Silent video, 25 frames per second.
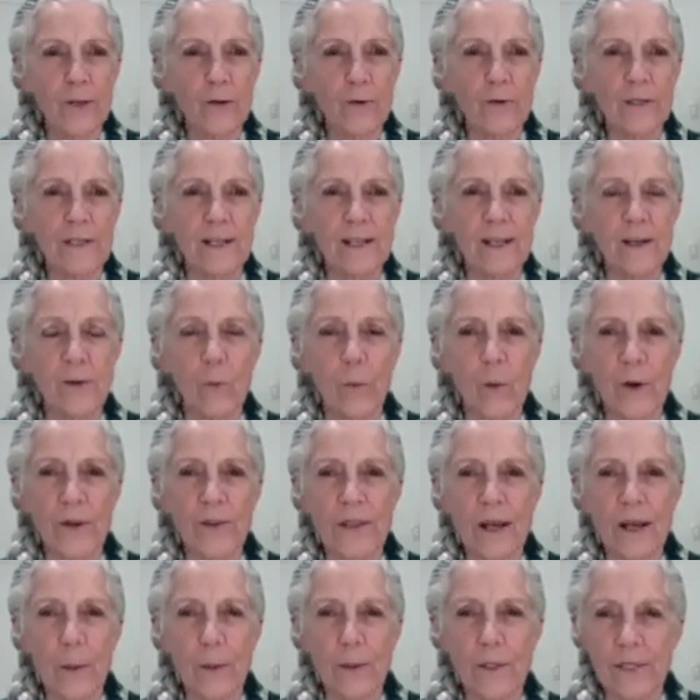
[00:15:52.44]
you did and what
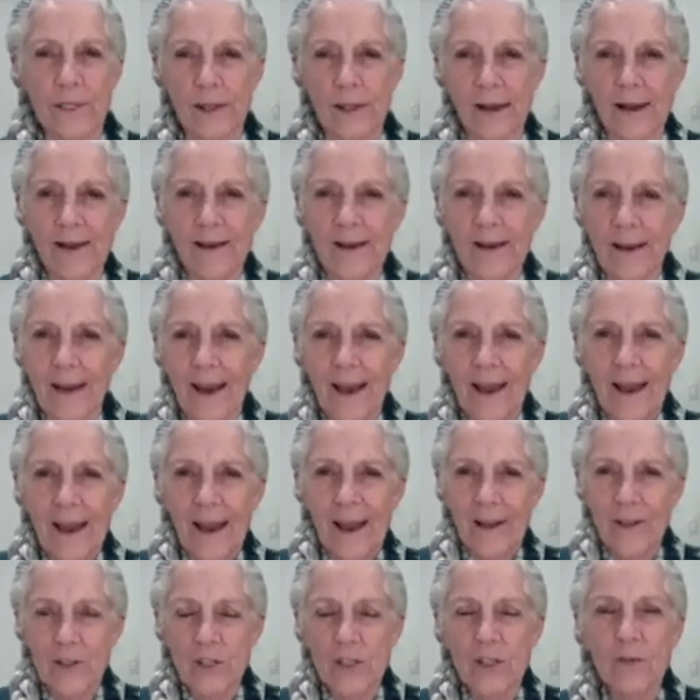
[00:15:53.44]
that was like,
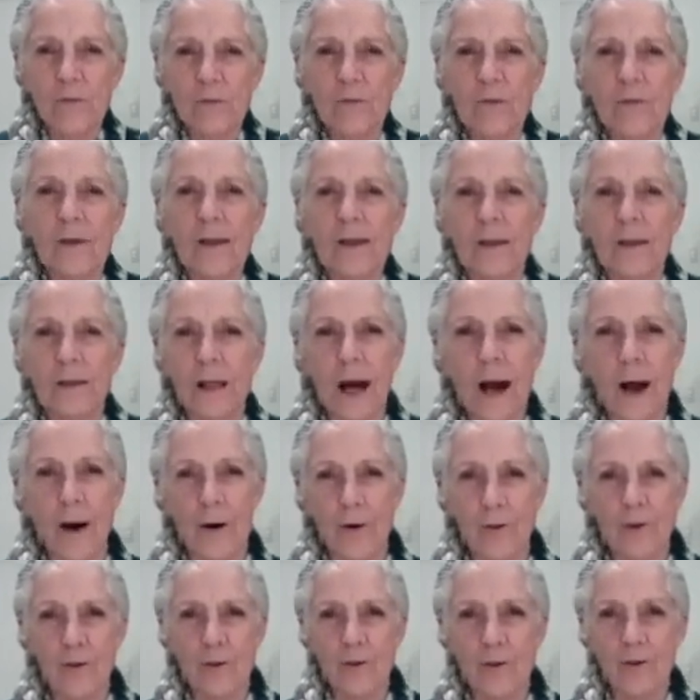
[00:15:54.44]
and just feel how
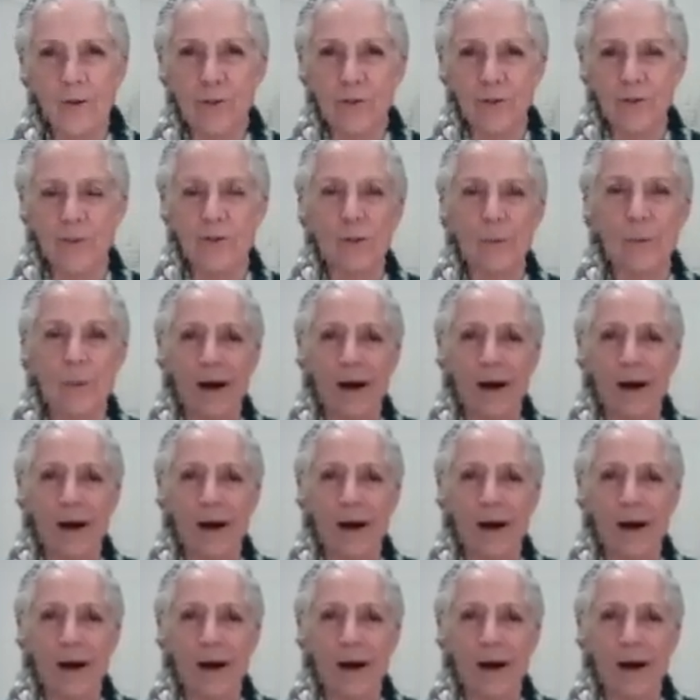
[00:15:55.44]
you used your